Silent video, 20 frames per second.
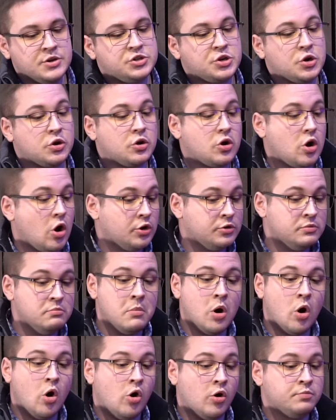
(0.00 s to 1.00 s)
took on
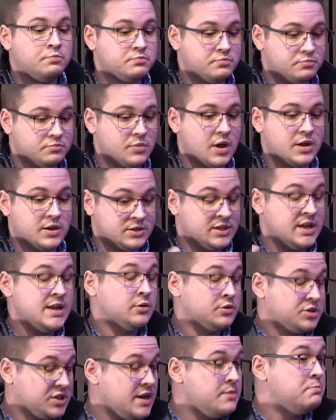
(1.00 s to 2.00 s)
more
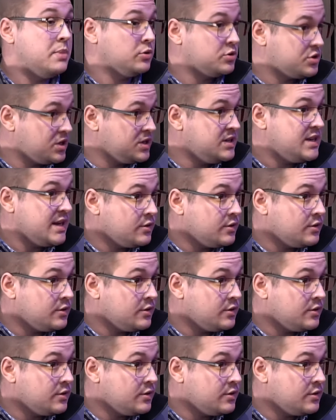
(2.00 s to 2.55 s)
built a deal